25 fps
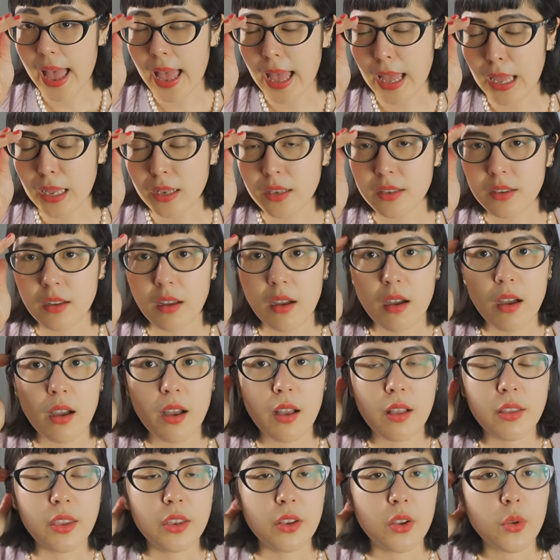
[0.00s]
and
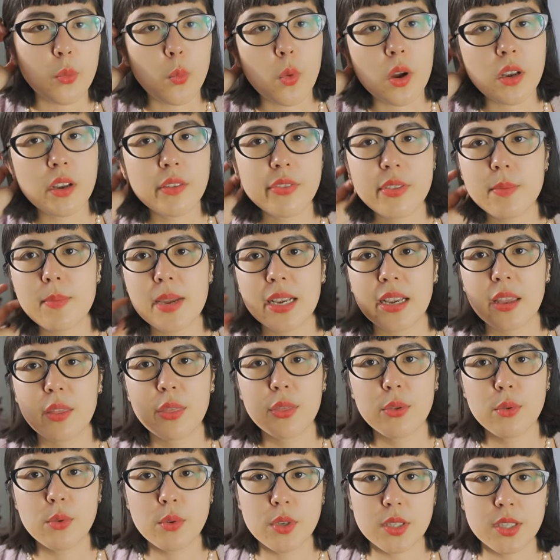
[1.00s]
you know, one of the many
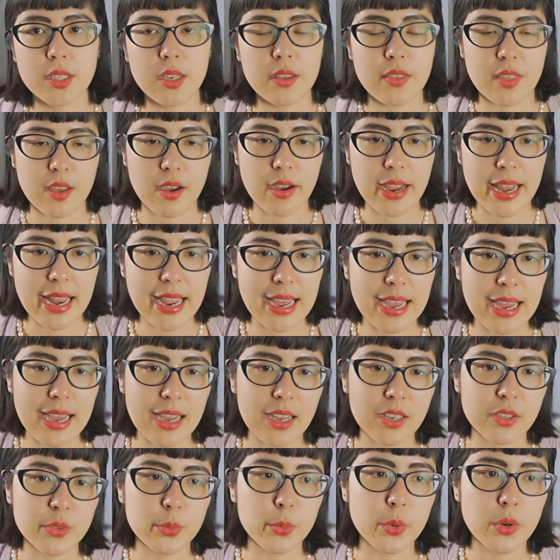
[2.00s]
thoughts that, that I
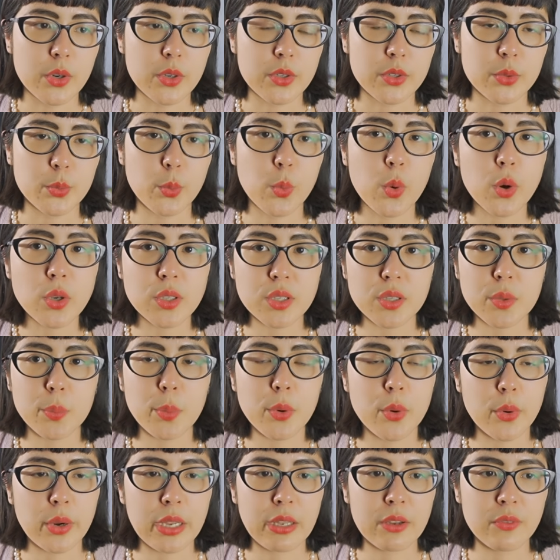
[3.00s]
had was what's
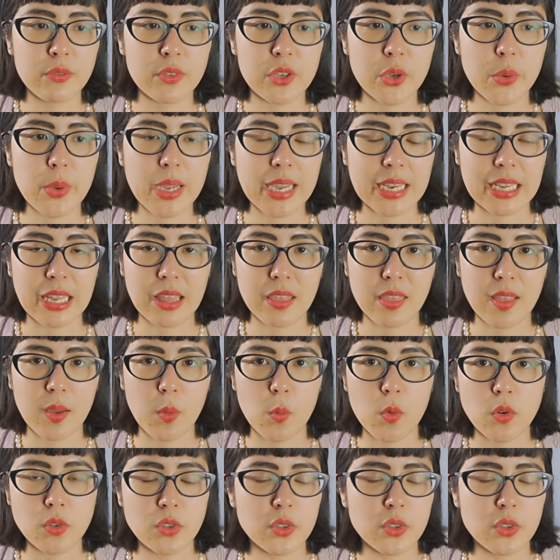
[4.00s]
the point of doing anything?